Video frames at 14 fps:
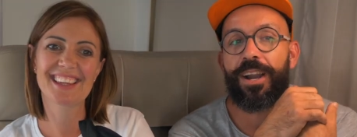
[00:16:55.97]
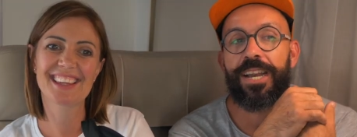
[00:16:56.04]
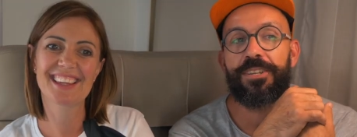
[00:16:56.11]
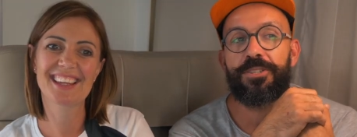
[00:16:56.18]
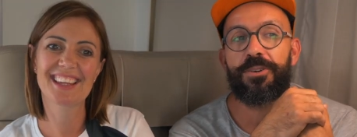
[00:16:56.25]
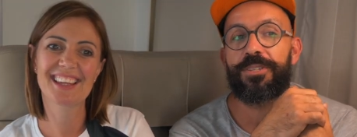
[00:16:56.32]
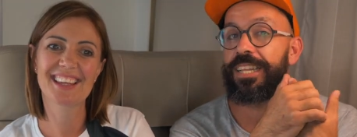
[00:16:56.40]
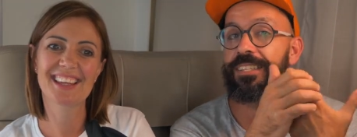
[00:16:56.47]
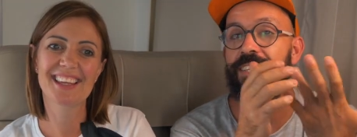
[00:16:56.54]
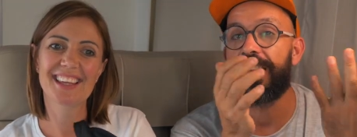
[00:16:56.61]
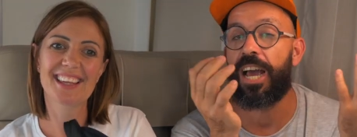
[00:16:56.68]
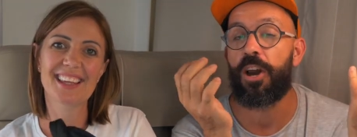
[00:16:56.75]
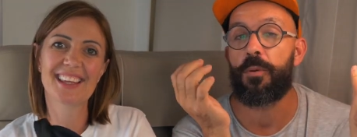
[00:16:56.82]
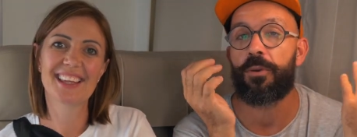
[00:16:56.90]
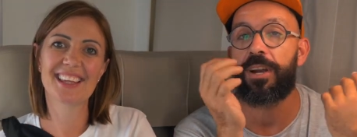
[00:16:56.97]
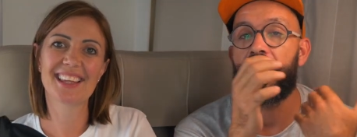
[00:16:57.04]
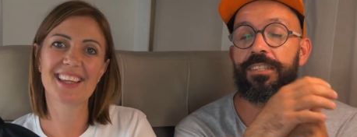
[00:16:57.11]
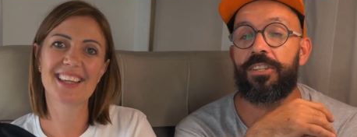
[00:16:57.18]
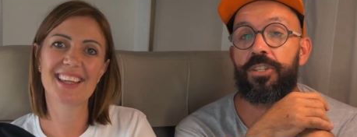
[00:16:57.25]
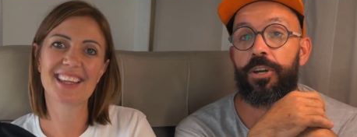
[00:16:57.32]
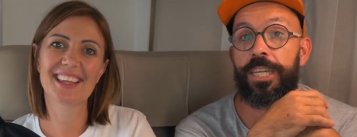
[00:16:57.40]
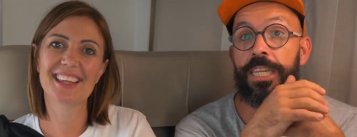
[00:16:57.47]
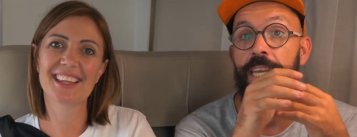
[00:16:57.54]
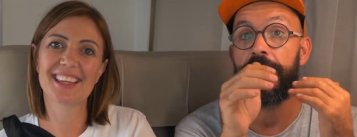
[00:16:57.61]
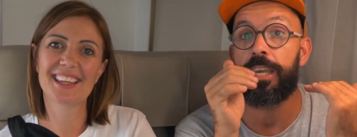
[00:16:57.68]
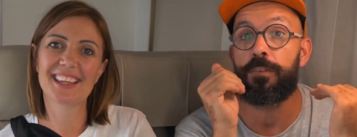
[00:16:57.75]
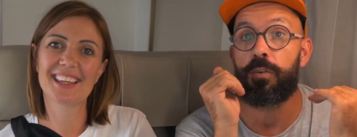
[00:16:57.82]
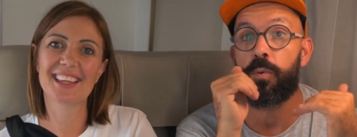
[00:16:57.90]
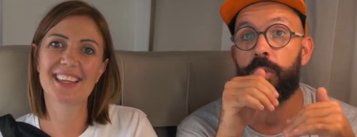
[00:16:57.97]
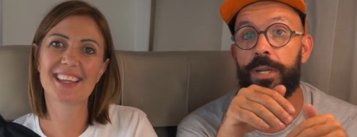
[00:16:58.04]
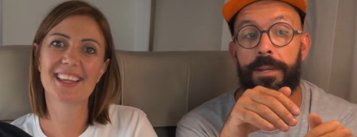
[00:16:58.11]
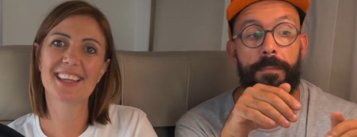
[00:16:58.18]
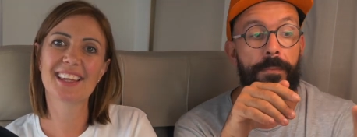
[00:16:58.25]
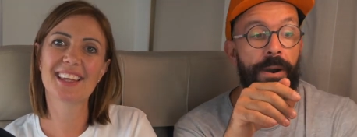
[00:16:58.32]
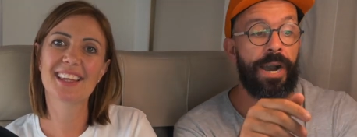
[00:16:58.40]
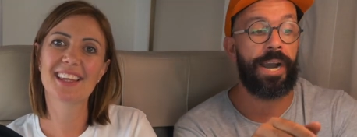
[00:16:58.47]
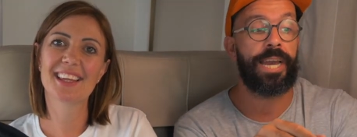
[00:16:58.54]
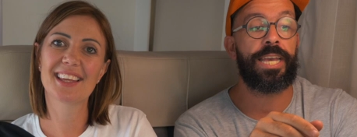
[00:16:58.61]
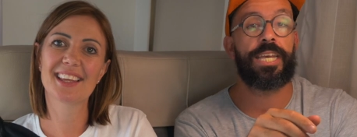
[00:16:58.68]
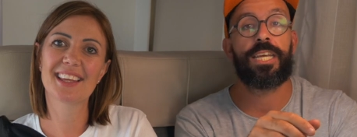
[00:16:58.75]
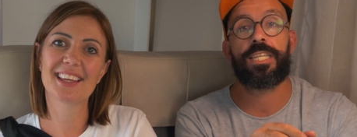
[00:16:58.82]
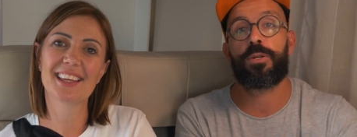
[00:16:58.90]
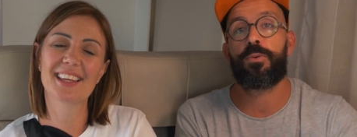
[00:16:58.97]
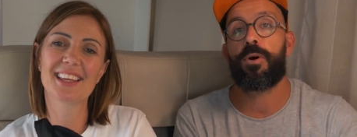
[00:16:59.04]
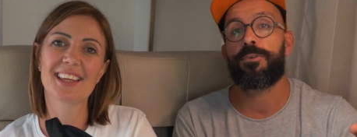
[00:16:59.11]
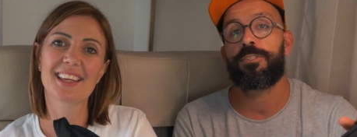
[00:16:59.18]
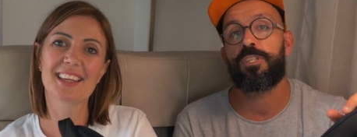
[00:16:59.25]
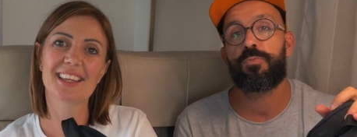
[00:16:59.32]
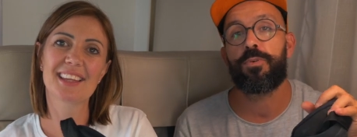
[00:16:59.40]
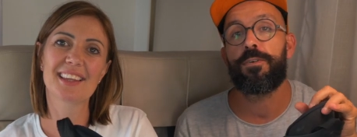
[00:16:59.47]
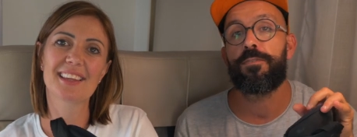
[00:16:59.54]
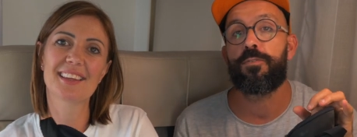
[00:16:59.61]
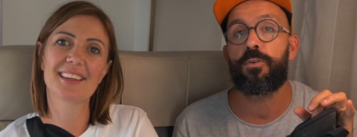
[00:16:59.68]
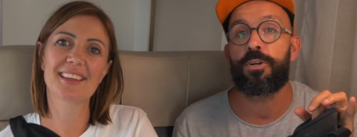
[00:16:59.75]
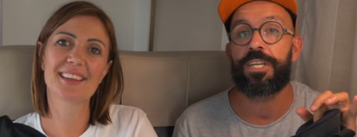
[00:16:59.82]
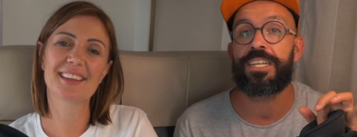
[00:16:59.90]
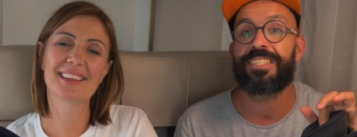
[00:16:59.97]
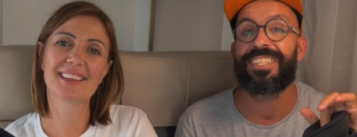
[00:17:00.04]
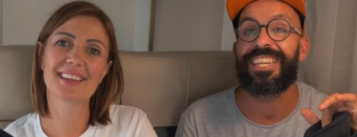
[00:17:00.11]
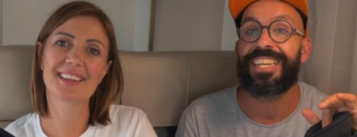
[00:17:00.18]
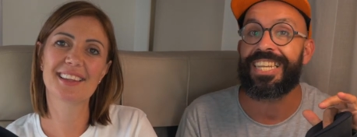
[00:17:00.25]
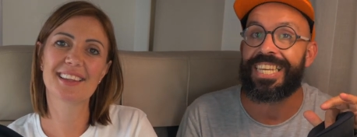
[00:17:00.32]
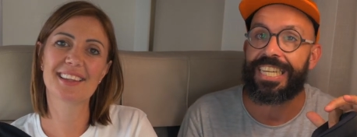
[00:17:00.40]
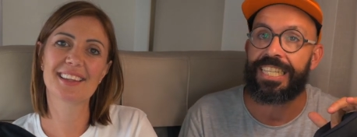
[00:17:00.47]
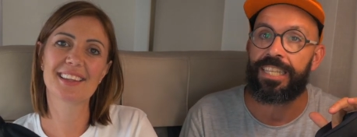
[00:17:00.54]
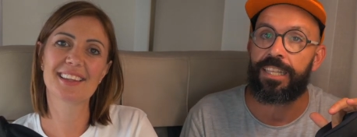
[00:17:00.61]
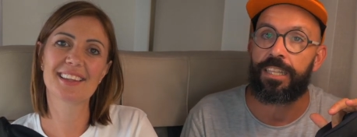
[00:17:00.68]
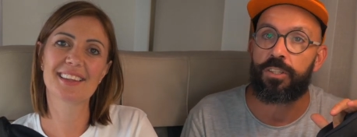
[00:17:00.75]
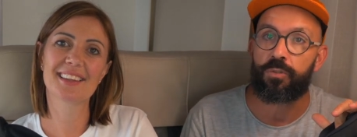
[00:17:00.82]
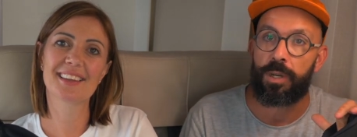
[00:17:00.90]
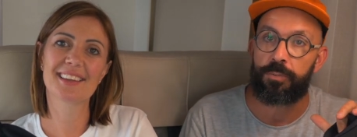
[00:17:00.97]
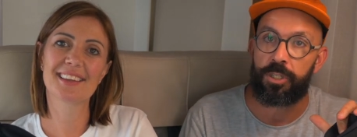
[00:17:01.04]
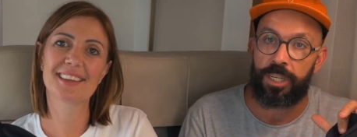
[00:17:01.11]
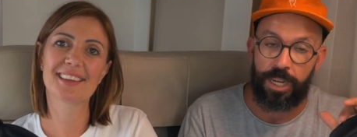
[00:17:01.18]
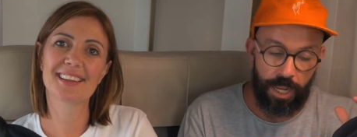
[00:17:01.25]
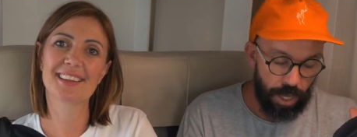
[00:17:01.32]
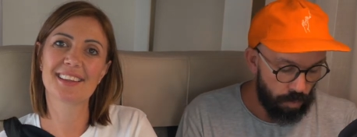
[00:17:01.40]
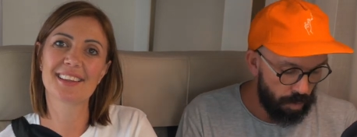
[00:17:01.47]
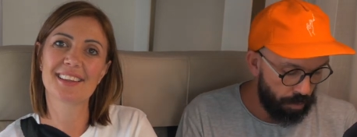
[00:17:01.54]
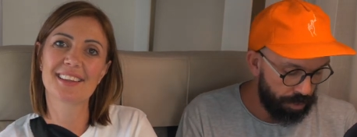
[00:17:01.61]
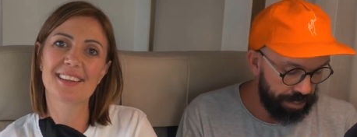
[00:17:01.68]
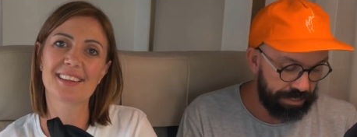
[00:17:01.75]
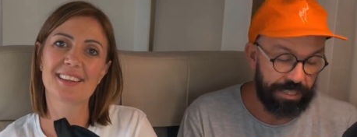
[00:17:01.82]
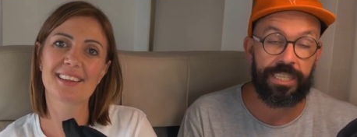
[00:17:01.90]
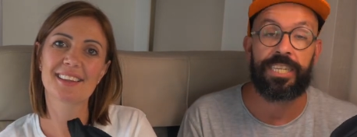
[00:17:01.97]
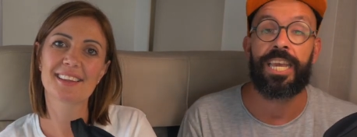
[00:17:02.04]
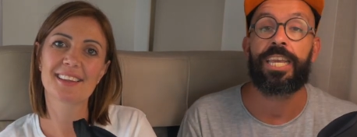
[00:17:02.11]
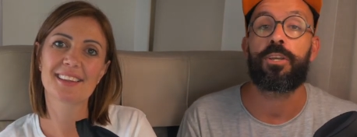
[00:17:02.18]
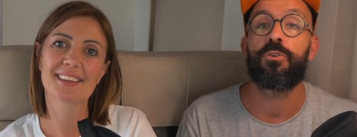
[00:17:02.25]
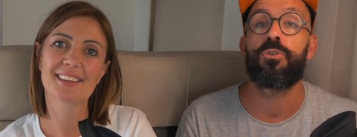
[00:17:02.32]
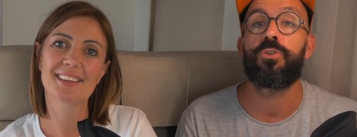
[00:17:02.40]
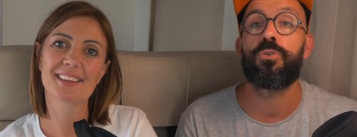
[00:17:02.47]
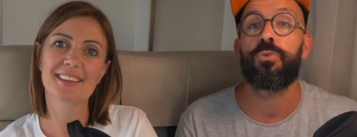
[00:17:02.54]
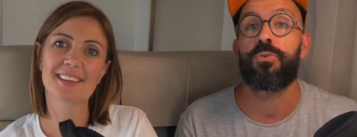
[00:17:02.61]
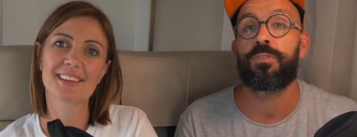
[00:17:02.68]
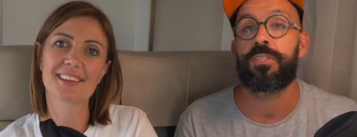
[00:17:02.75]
Speaker 1: okay, so that's it. I hope you guys enjoyed. If you want to buy the Roces Pro 4, there's a link in the description. We want to say thank you to